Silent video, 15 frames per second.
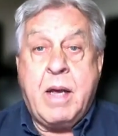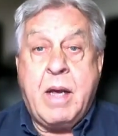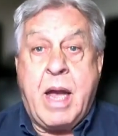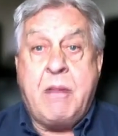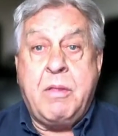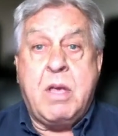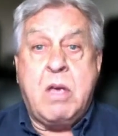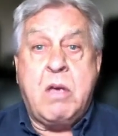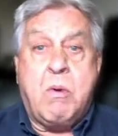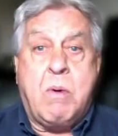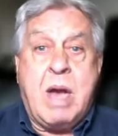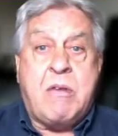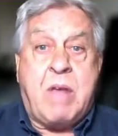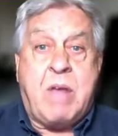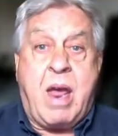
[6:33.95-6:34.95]
And the
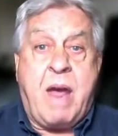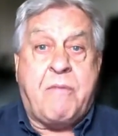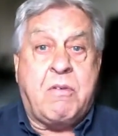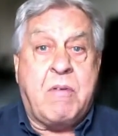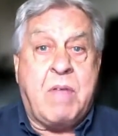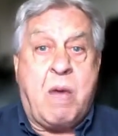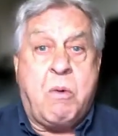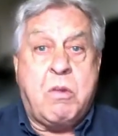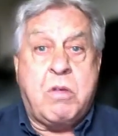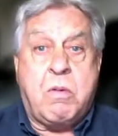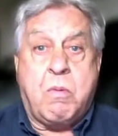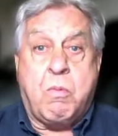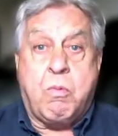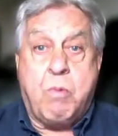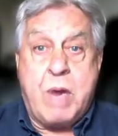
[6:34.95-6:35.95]
U.S., after that was
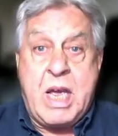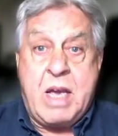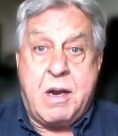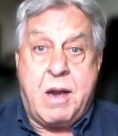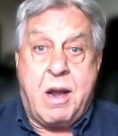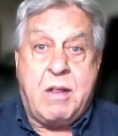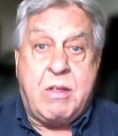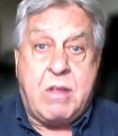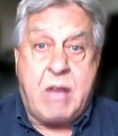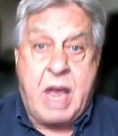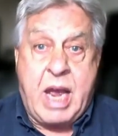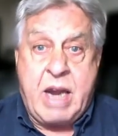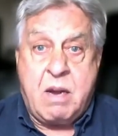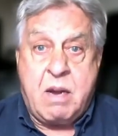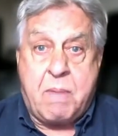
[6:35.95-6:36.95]

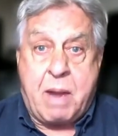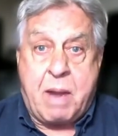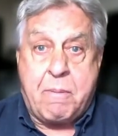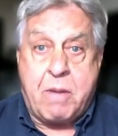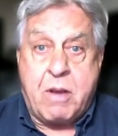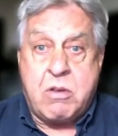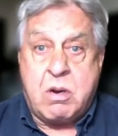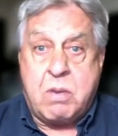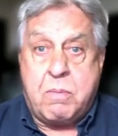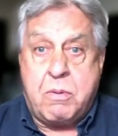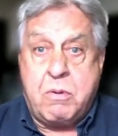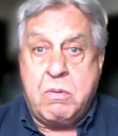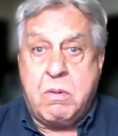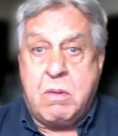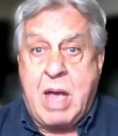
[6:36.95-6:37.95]
re-enunciated by President
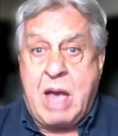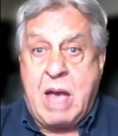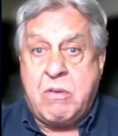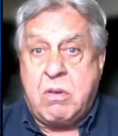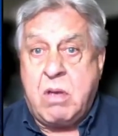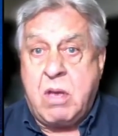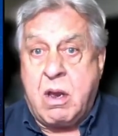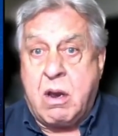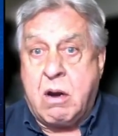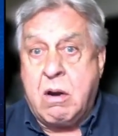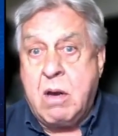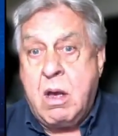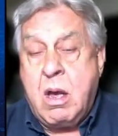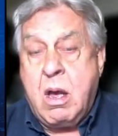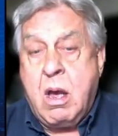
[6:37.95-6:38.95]
Putin last year,